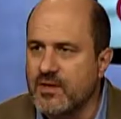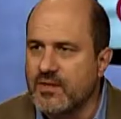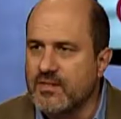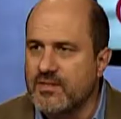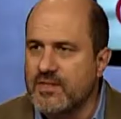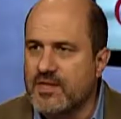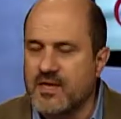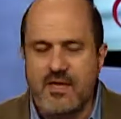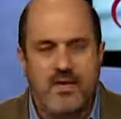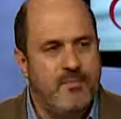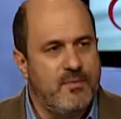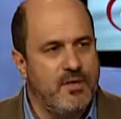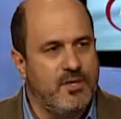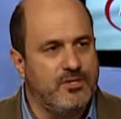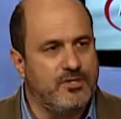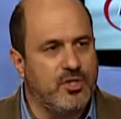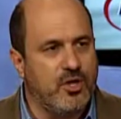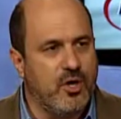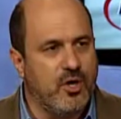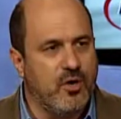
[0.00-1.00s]
the
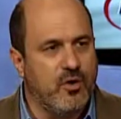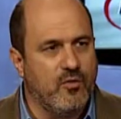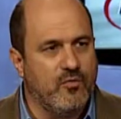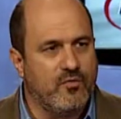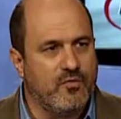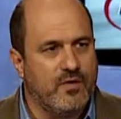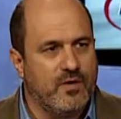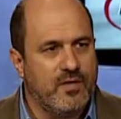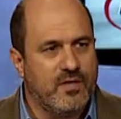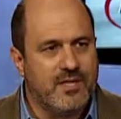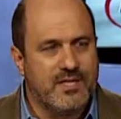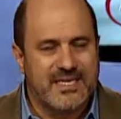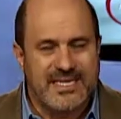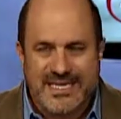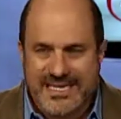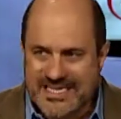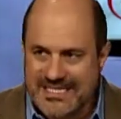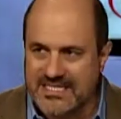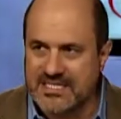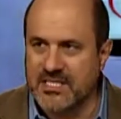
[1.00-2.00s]
image of
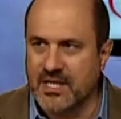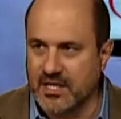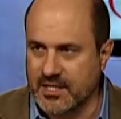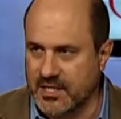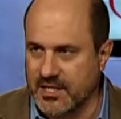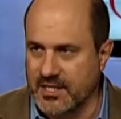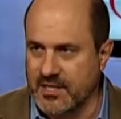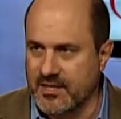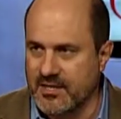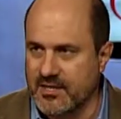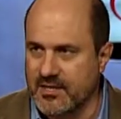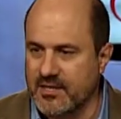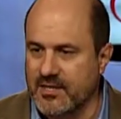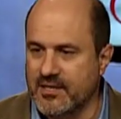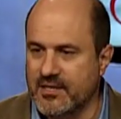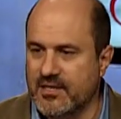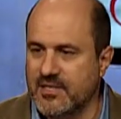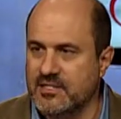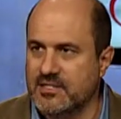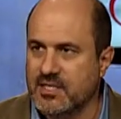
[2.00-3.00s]
Kentucky?
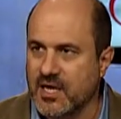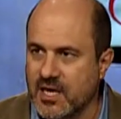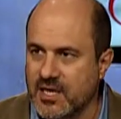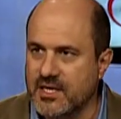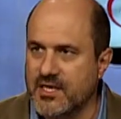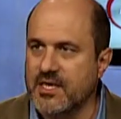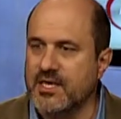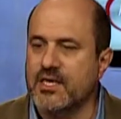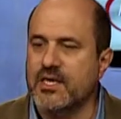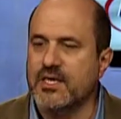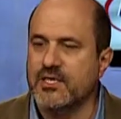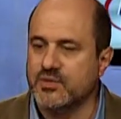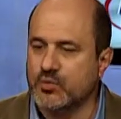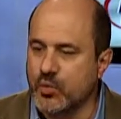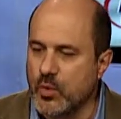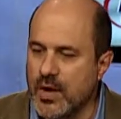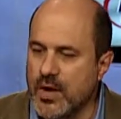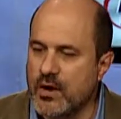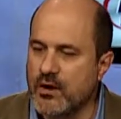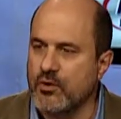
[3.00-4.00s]
Kentucky is
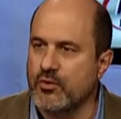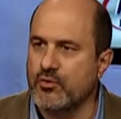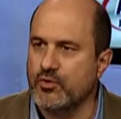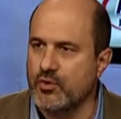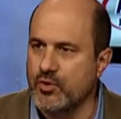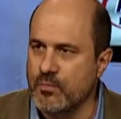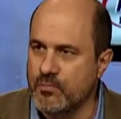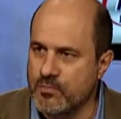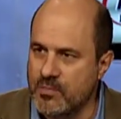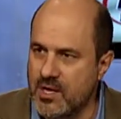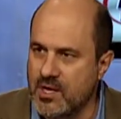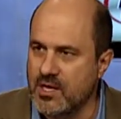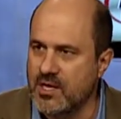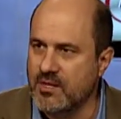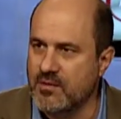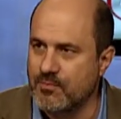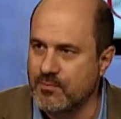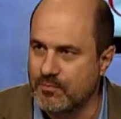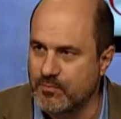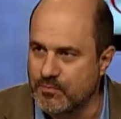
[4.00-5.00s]
where you make
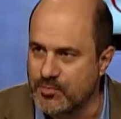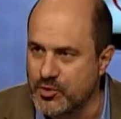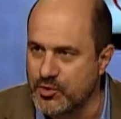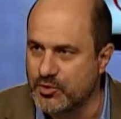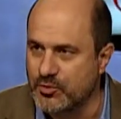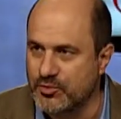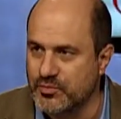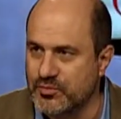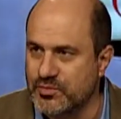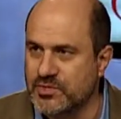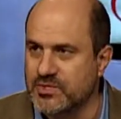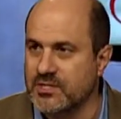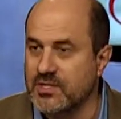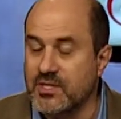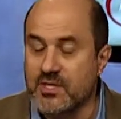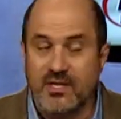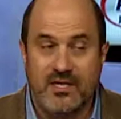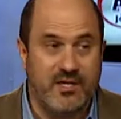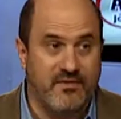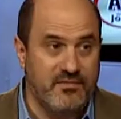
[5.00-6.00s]
booze.
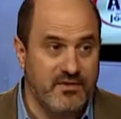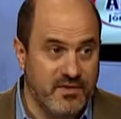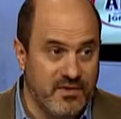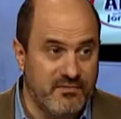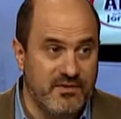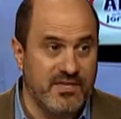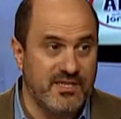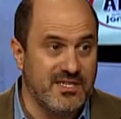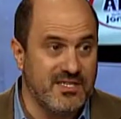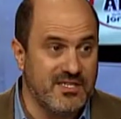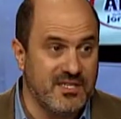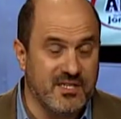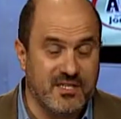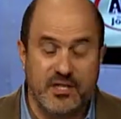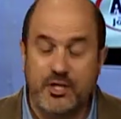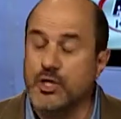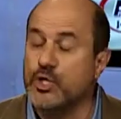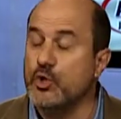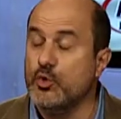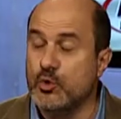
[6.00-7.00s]
And if you lived in Kentucky,
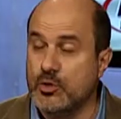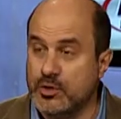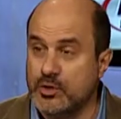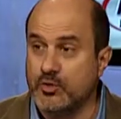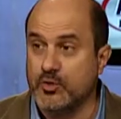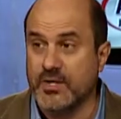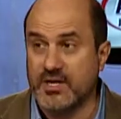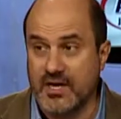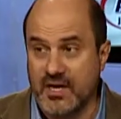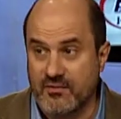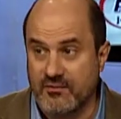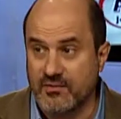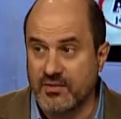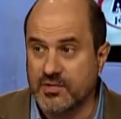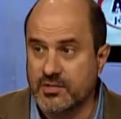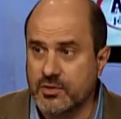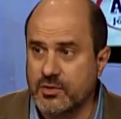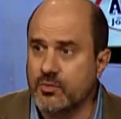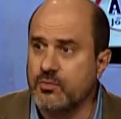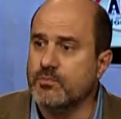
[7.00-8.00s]
you would drink heavily
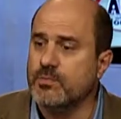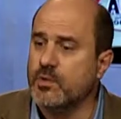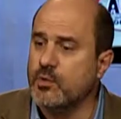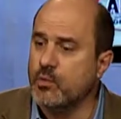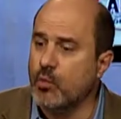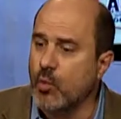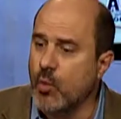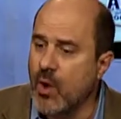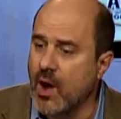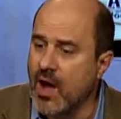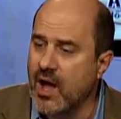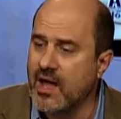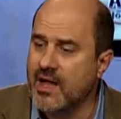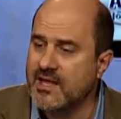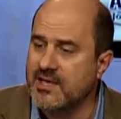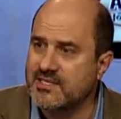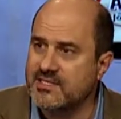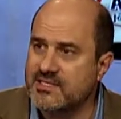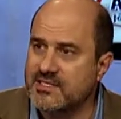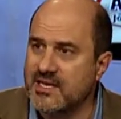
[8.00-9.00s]
too. But why
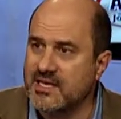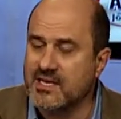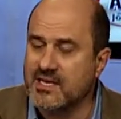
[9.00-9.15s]
is it that